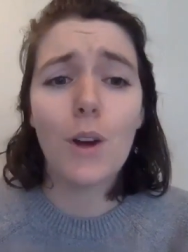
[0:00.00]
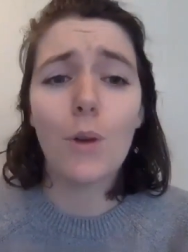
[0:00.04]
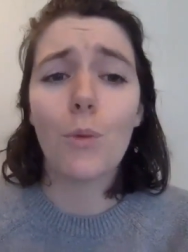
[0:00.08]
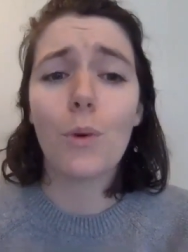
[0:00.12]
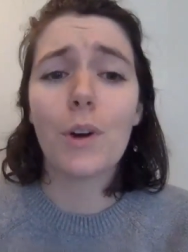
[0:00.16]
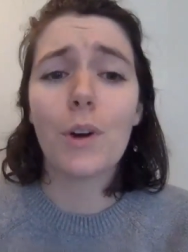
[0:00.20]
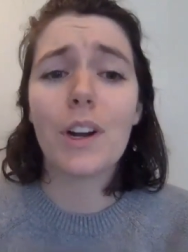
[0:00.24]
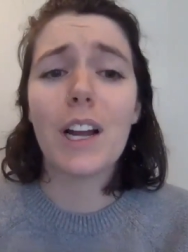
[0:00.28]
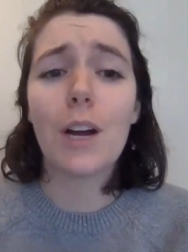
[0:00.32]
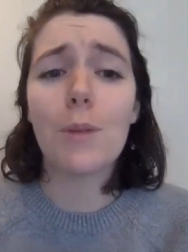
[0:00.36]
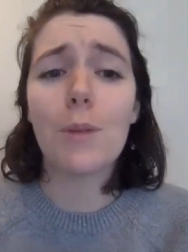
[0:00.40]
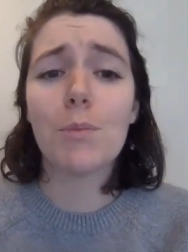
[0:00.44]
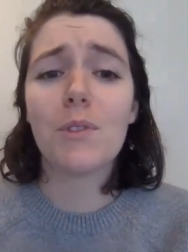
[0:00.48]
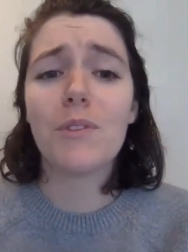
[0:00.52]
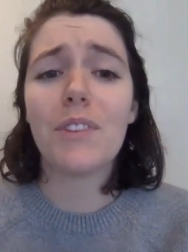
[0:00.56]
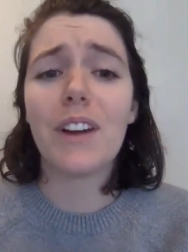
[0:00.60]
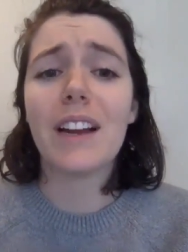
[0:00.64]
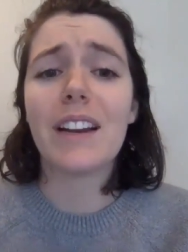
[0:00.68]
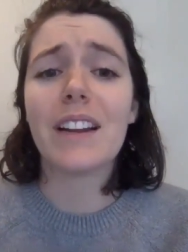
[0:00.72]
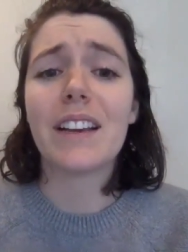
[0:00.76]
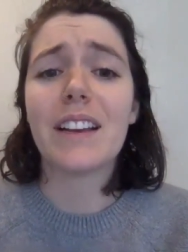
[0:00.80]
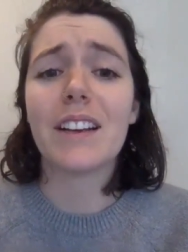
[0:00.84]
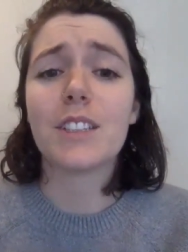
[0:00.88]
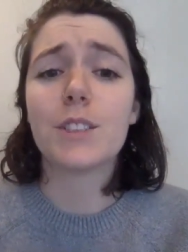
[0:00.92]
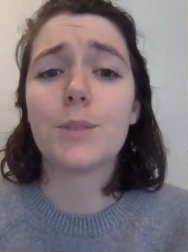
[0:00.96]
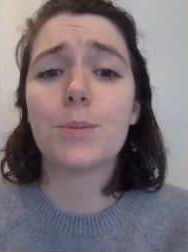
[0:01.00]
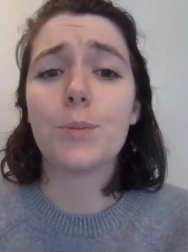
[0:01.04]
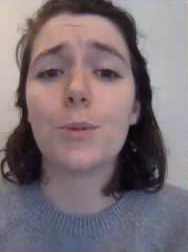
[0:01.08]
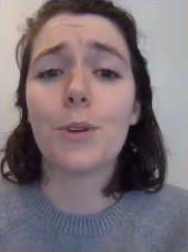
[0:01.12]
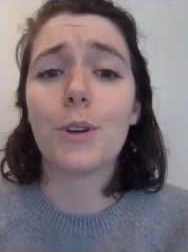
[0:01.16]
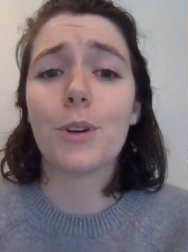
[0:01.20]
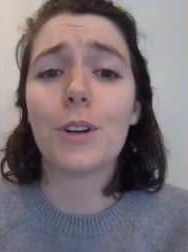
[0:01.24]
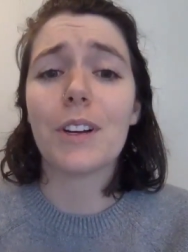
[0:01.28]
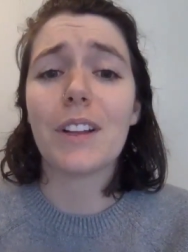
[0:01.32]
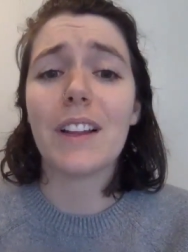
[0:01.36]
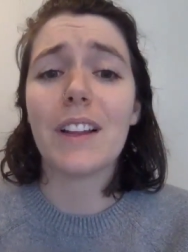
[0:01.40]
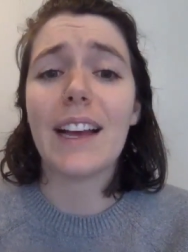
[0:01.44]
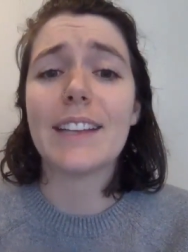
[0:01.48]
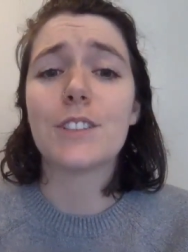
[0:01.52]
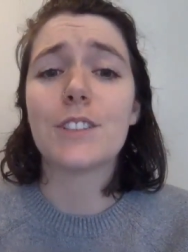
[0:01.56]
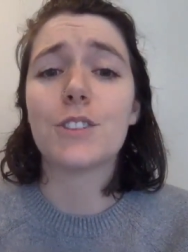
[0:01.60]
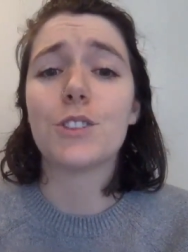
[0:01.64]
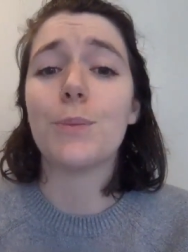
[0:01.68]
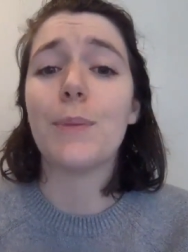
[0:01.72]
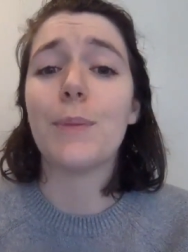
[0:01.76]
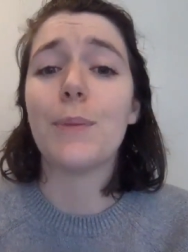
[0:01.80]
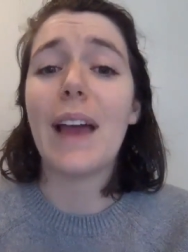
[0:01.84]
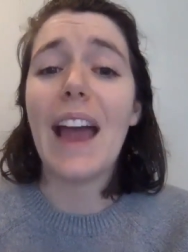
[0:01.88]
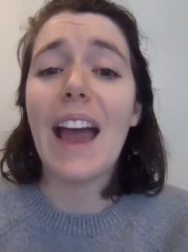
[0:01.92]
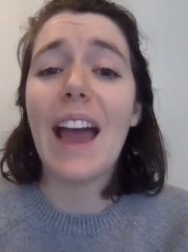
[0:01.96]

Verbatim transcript: we're now providing Explorer Classroom